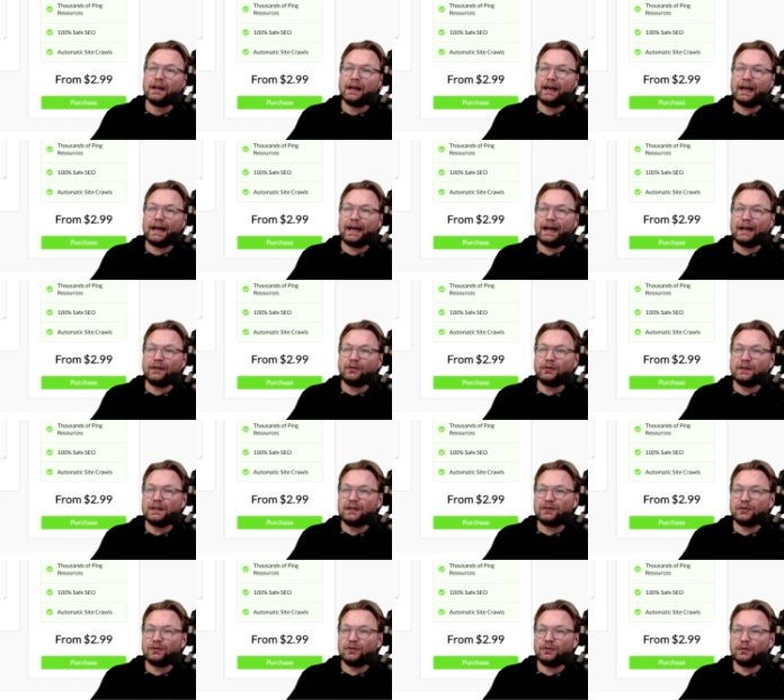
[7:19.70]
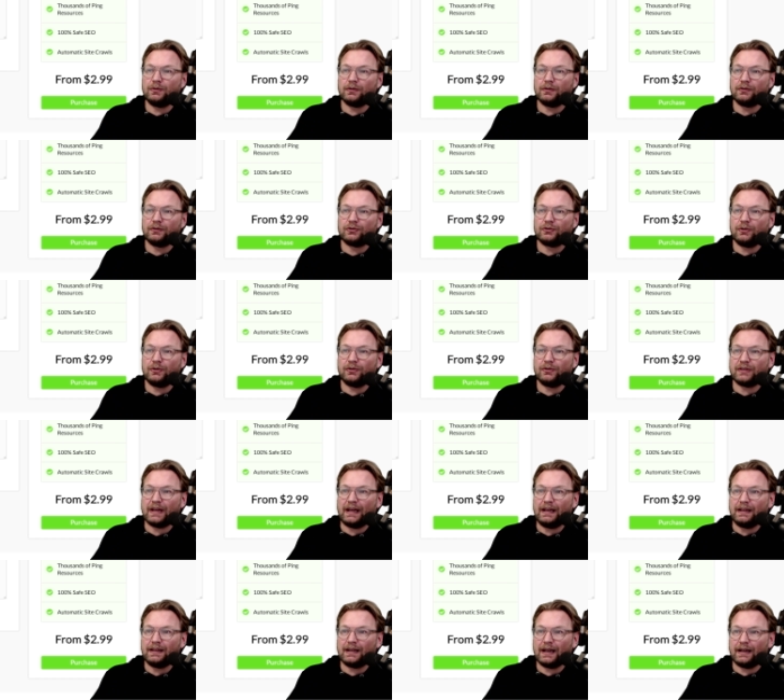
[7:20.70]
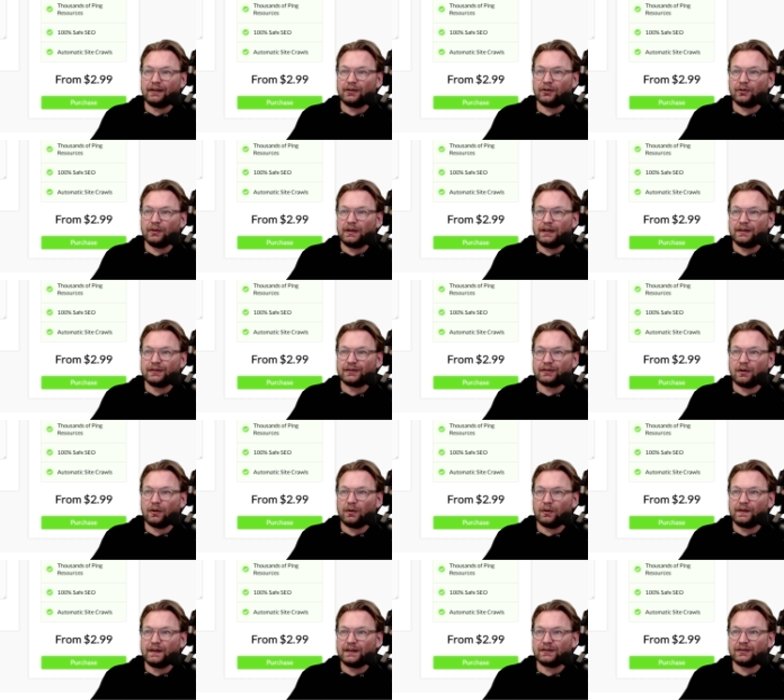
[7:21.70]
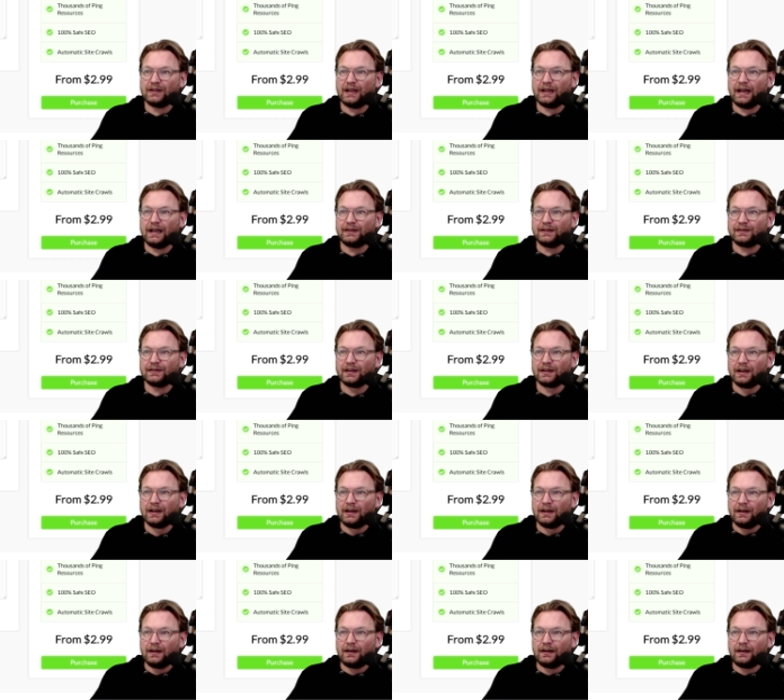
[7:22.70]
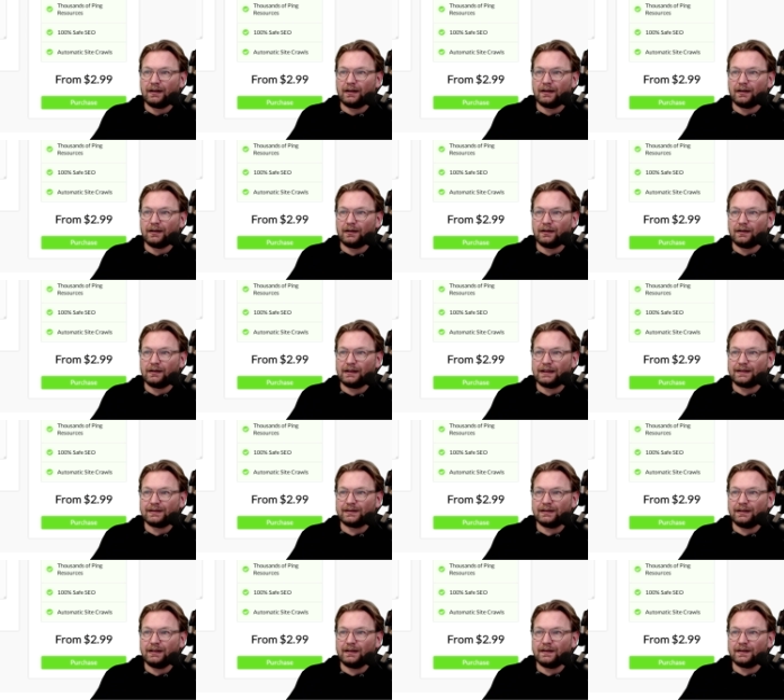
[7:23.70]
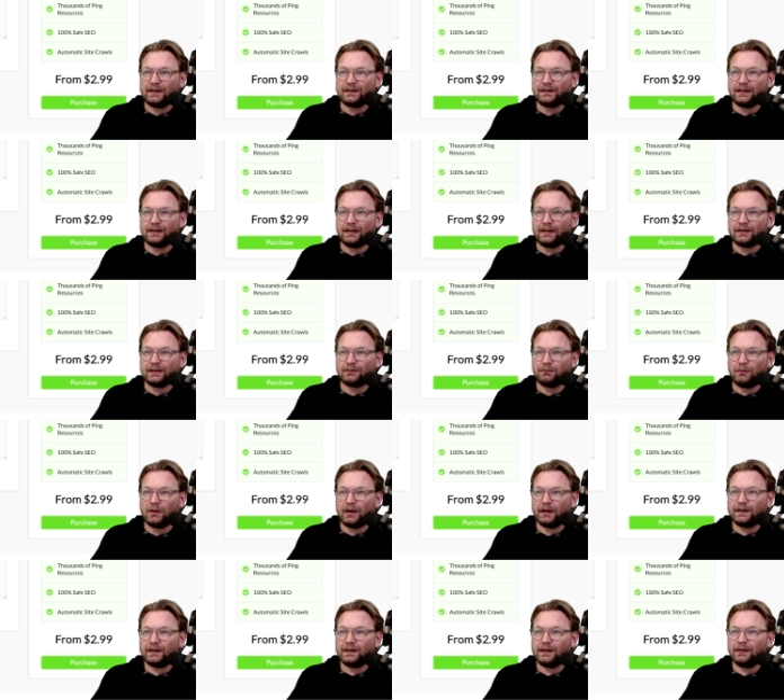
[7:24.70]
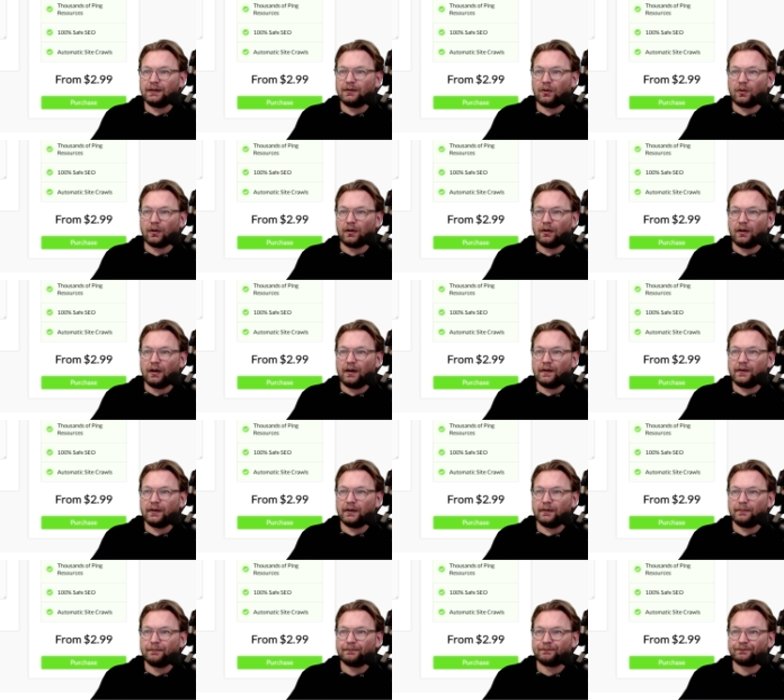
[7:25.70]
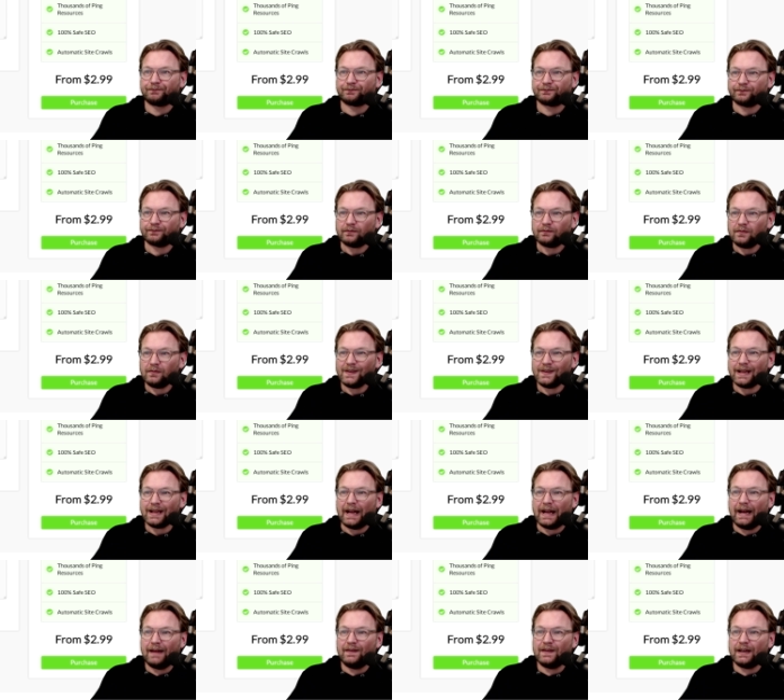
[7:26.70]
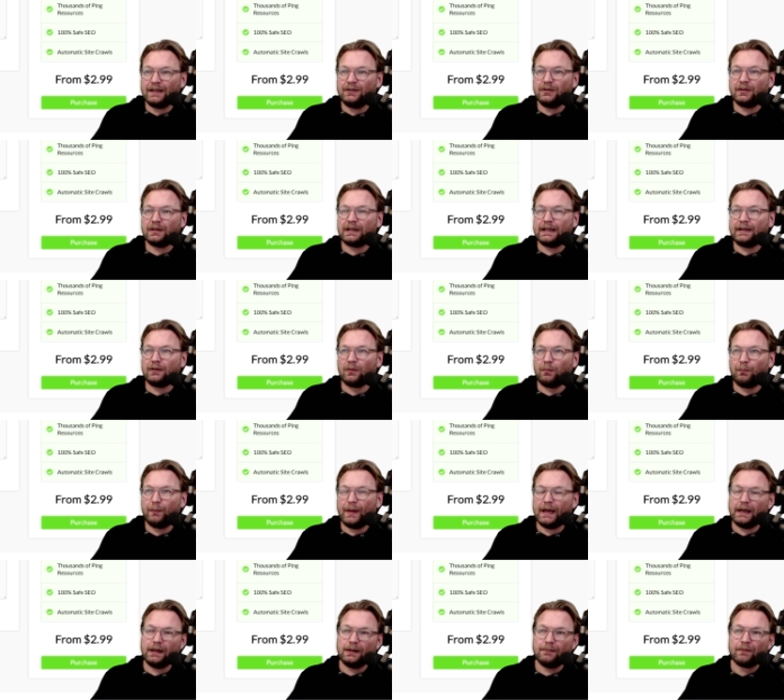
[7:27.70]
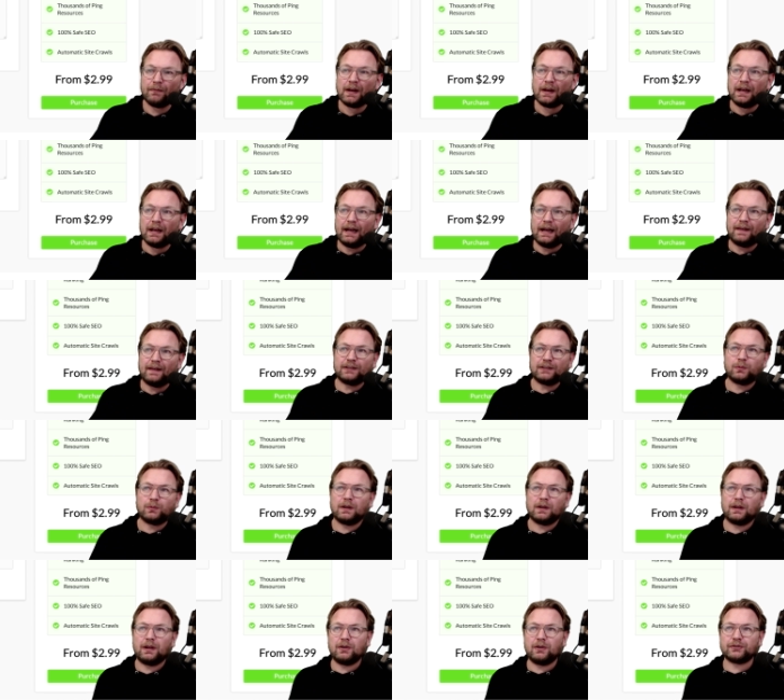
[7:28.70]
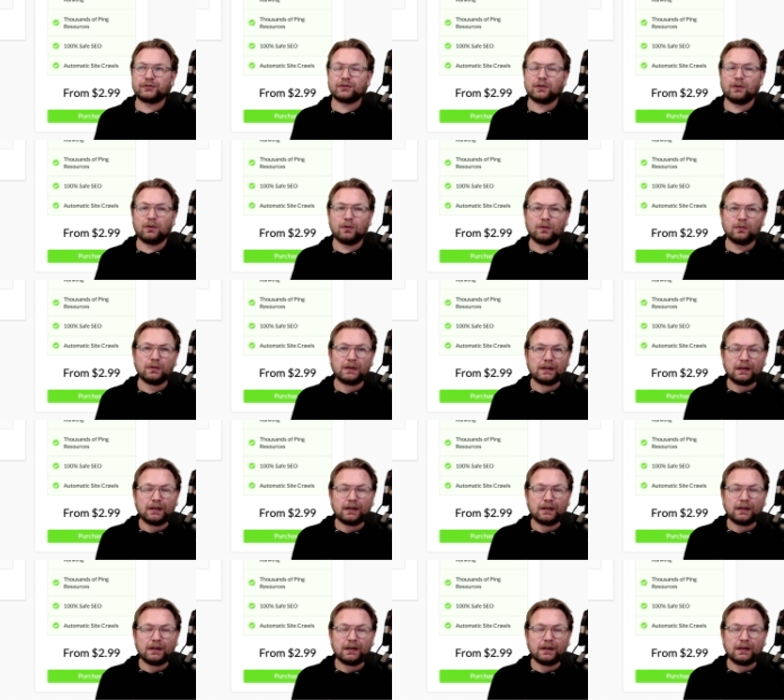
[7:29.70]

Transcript: And you need to choose a category. So in this case, uh, let's see, this is marketing or other. And then you click on ping. And this will also,